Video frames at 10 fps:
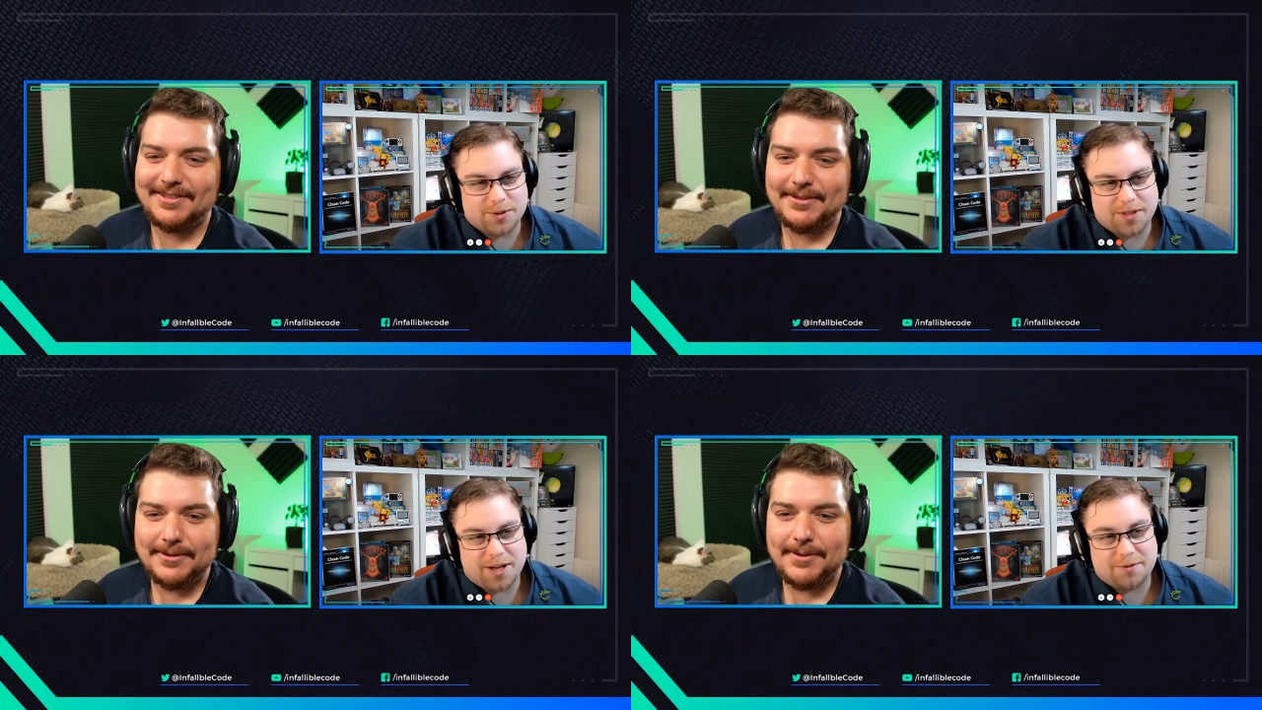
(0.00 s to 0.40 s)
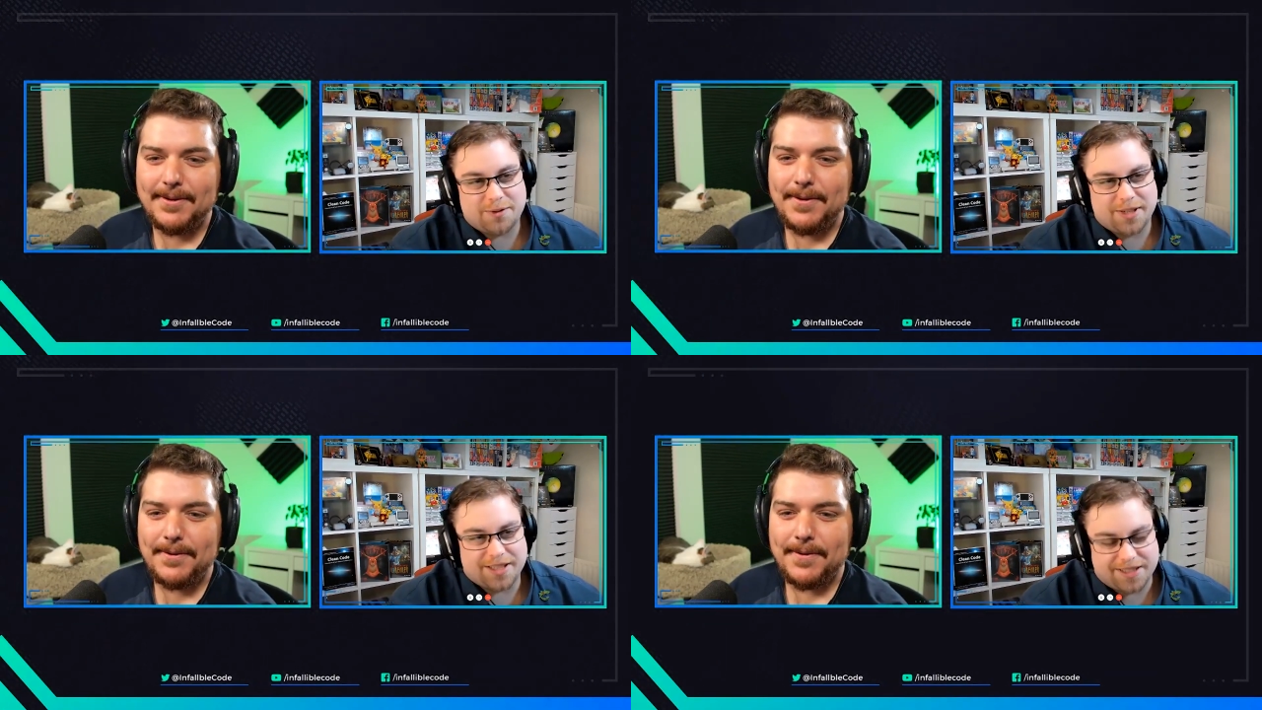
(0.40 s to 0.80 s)
Speaker 1: dog
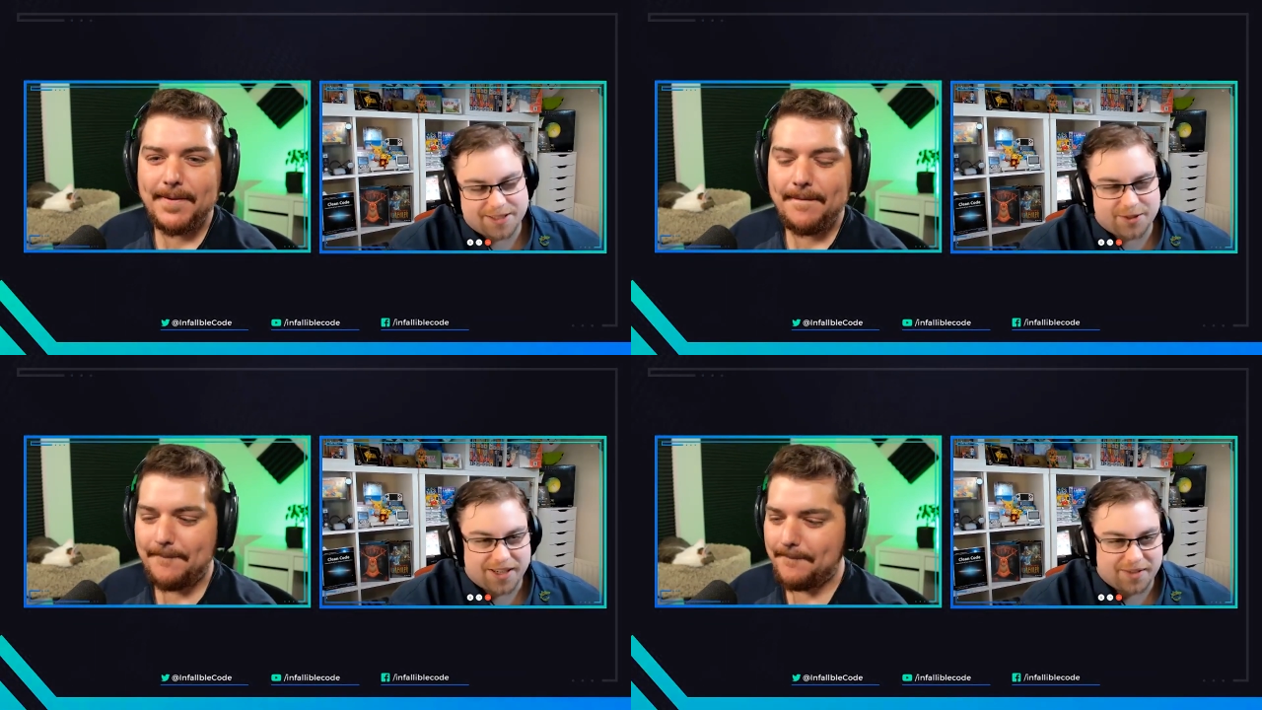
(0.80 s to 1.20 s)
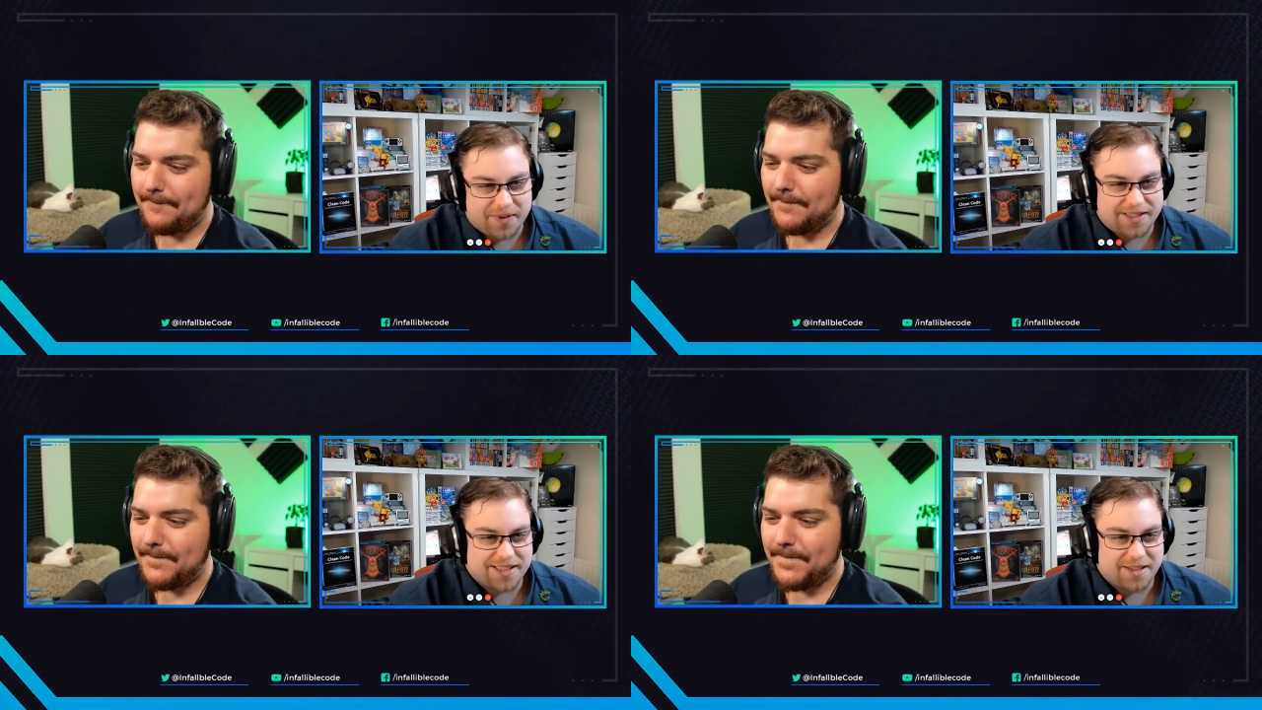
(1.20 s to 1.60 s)
fooding it's great. It
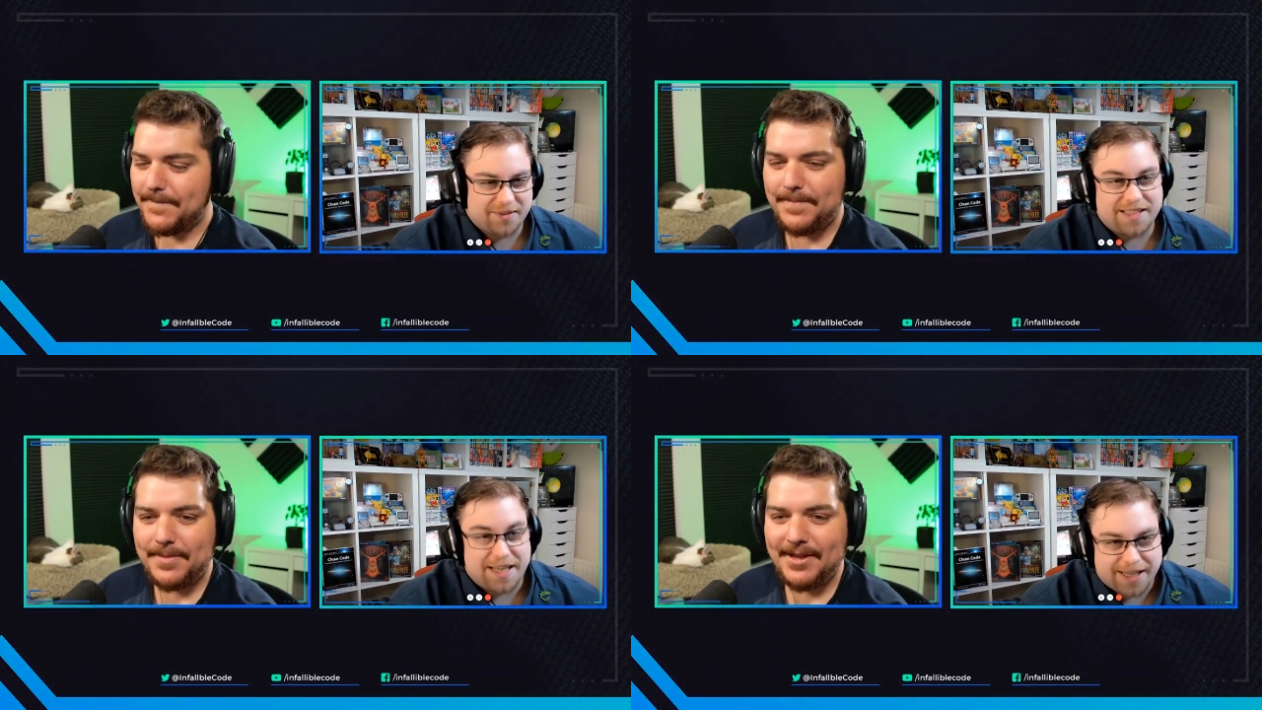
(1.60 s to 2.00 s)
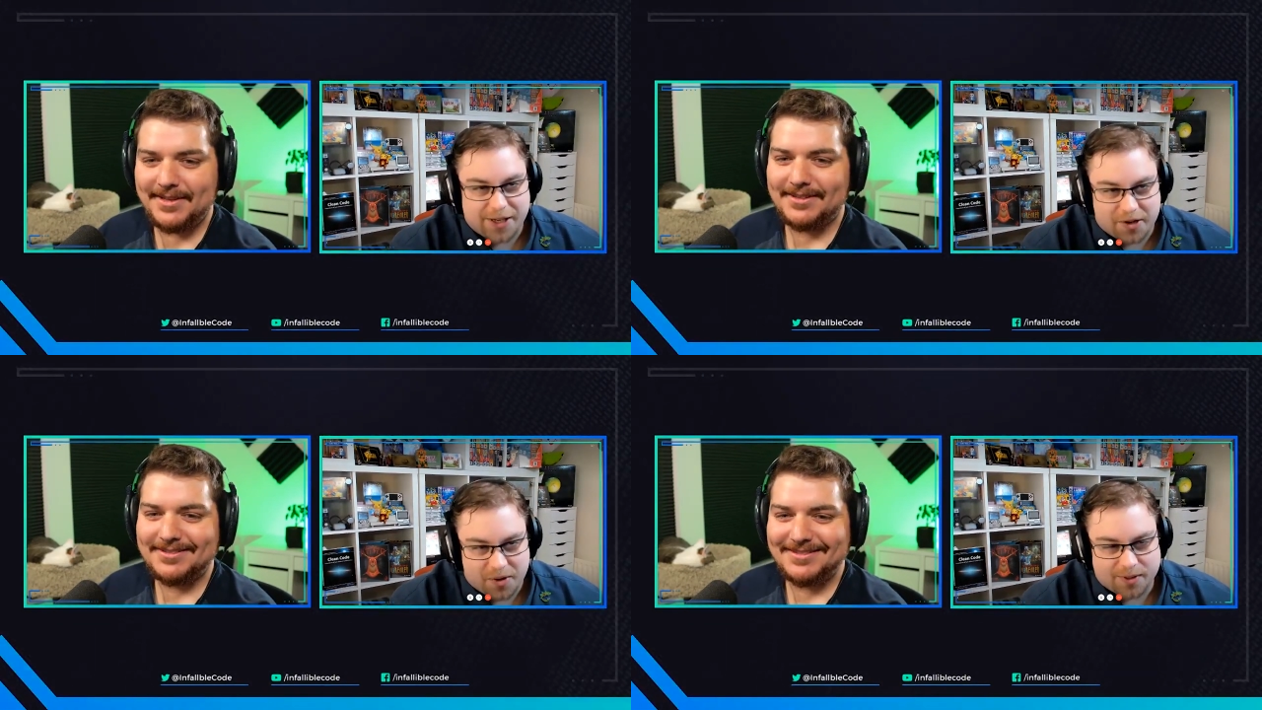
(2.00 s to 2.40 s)
basically means
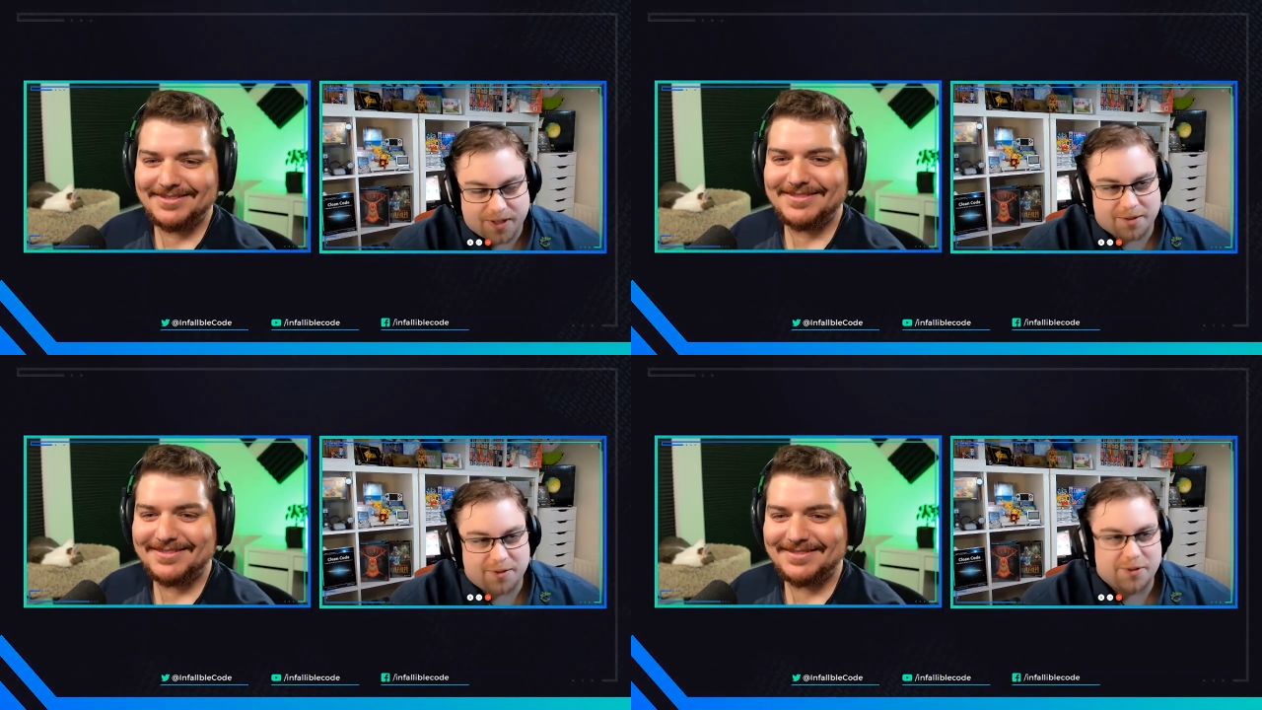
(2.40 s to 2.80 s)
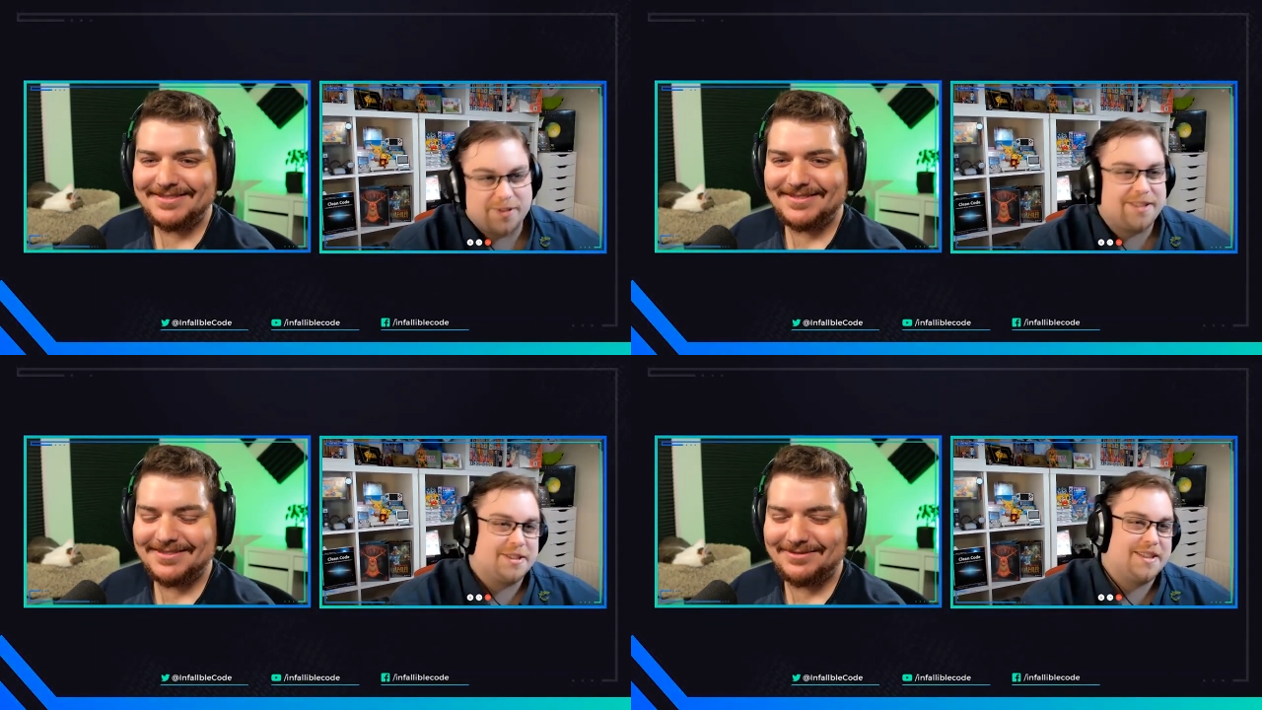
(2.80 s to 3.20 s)
eating your own dog
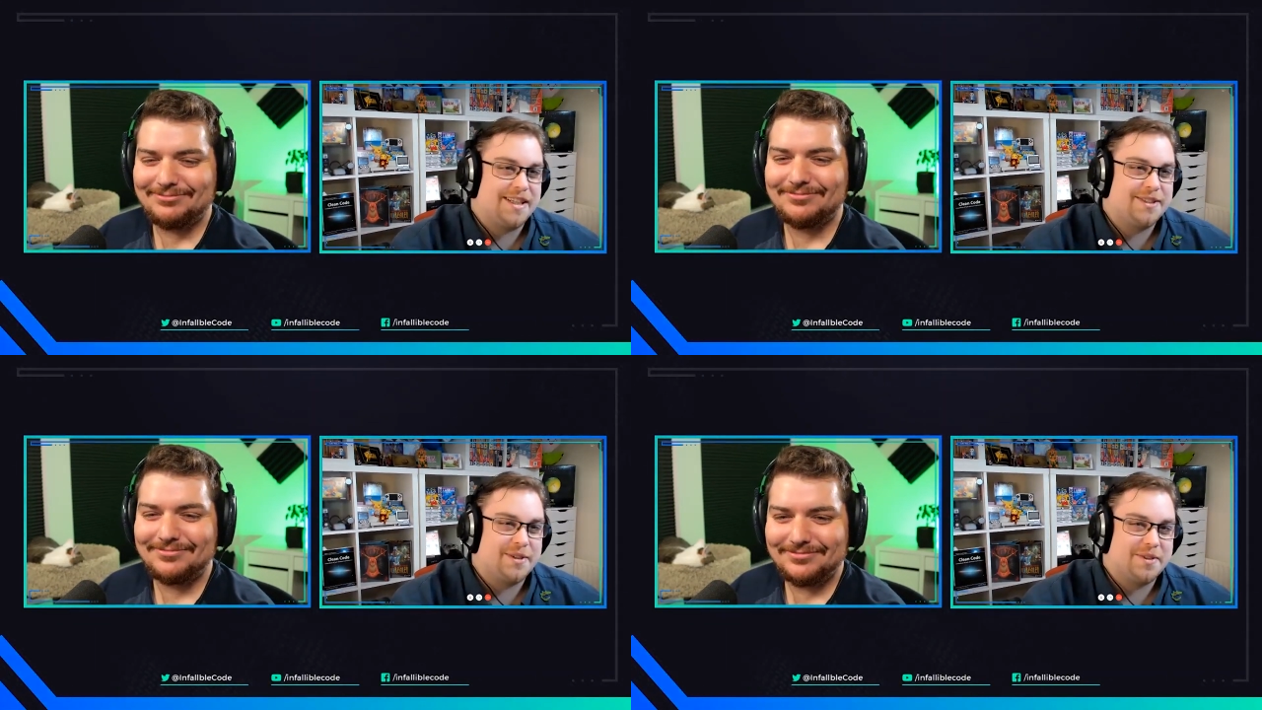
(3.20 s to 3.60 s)
food. It just it's sort